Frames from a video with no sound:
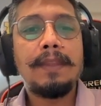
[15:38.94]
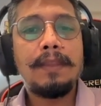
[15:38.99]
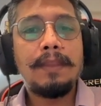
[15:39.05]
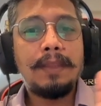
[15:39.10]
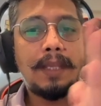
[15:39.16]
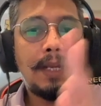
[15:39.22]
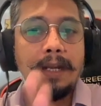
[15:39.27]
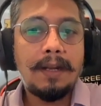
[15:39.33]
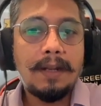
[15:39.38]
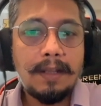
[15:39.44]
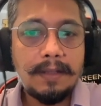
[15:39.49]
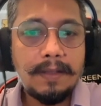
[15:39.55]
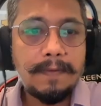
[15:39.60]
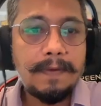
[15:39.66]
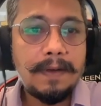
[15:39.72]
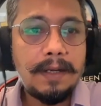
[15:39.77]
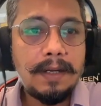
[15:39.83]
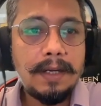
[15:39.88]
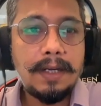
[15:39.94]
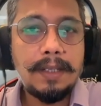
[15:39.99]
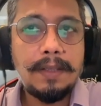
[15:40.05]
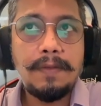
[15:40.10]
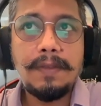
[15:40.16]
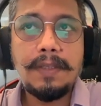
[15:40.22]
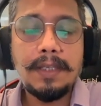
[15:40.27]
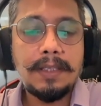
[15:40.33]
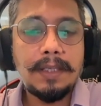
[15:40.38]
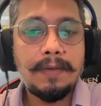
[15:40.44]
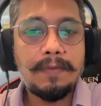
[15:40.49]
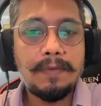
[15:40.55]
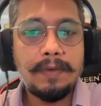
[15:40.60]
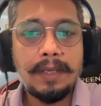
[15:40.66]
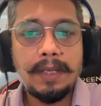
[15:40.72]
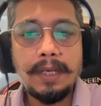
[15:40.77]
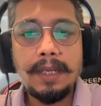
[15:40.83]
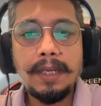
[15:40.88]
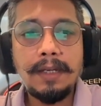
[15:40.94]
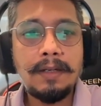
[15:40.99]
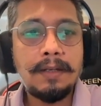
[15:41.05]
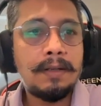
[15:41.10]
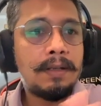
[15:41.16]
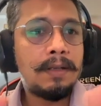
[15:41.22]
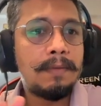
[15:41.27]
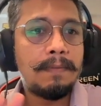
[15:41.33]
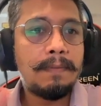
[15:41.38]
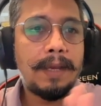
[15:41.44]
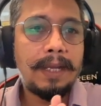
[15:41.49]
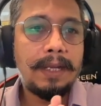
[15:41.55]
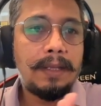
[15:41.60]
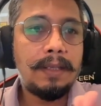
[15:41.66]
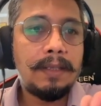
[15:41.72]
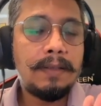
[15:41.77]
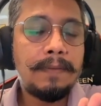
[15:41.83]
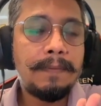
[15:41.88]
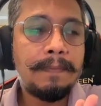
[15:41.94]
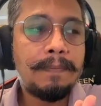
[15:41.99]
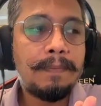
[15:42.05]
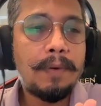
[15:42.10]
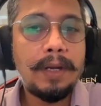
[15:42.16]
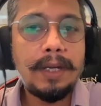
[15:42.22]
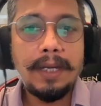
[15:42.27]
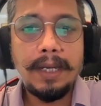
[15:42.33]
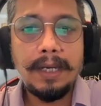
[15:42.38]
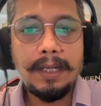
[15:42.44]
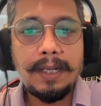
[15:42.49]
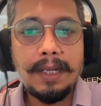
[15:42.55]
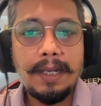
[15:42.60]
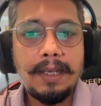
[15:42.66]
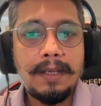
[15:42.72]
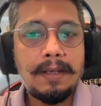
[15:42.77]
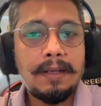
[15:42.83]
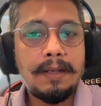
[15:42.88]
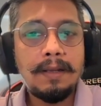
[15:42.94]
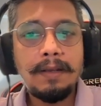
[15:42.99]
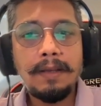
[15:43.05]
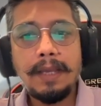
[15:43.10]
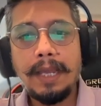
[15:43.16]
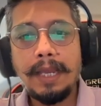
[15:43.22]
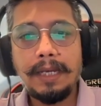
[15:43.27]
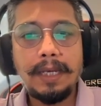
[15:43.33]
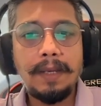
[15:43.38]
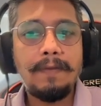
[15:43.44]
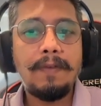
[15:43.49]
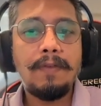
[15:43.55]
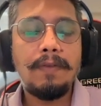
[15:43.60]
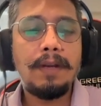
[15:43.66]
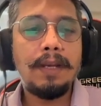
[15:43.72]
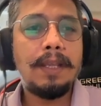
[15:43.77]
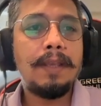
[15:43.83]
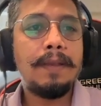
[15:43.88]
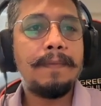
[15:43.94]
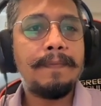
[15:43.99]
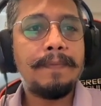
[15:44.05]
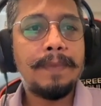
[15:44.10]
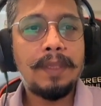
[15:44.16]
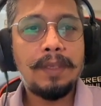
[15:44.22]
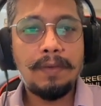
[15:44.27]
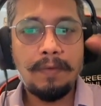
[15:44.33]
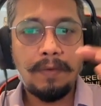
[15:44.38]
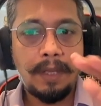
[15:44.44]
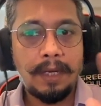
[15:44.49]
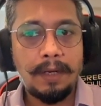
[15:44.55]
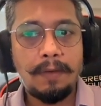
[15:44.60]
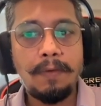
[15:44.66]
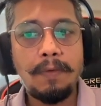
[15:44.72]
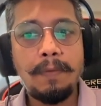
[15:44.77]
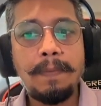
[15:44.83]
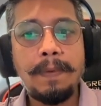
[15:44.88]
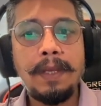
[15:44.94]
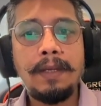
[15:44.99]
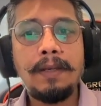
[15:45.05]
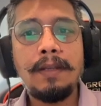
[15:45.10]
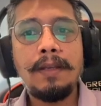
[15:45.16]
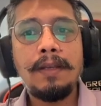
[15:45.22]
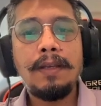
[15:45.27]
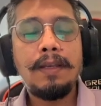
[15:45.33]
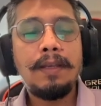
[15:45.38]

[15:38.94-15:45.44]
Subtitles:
Then another filter you just have to create by point and click active only. You can group it.